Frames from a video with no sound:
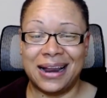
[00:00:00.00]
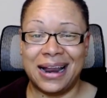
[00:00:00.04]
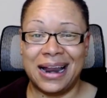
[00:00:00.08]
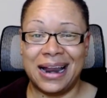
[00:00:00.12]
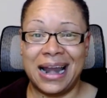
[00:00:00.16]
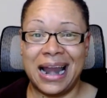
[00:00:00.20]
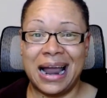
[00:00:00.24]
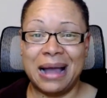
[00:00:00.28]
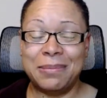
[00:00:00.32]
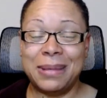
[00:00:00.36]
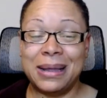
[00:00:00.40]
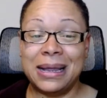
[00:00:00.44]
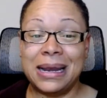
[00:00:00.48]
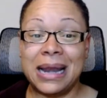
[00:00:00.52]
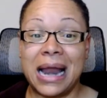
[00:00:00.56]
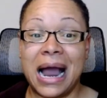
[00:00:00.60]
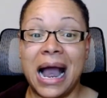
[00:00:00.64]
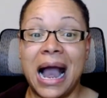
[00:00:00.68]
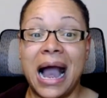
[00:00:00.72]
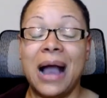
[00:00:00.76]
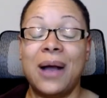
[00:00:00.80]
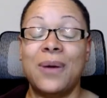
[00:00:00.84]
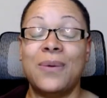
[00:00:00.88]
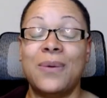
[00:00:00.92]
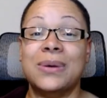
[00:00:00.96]
And I mean,
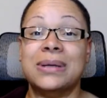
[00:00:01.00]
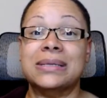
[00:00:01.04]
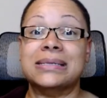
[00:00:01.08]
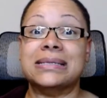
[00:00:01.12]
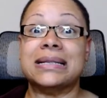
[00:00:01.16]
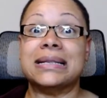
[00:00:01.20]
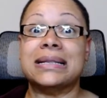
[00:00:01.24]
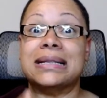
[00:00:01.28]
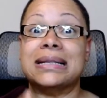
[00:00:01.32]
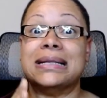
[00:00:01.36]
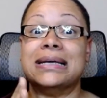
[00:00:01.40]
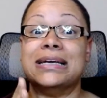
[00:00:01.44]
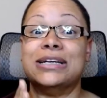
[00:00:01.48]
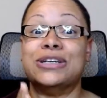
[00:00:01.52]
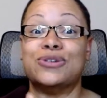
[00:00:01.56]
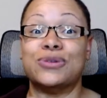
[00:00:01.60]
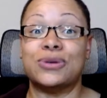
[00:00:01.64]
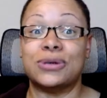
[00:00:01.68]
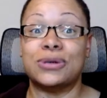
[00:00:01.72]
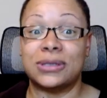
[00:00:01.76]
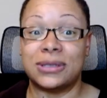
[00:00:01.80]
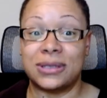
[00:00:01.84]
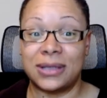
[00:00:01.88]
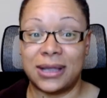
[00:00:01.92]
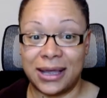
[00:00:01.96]
I was
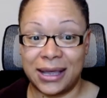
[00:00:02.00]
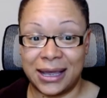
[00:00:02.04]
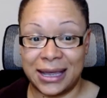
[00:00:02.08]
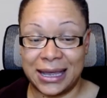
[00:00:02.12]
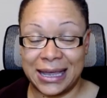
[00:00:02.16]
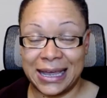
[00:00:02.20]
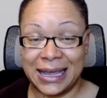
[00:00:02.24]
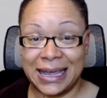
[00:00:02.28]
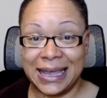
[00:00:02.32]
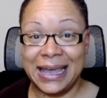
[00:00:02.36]
literally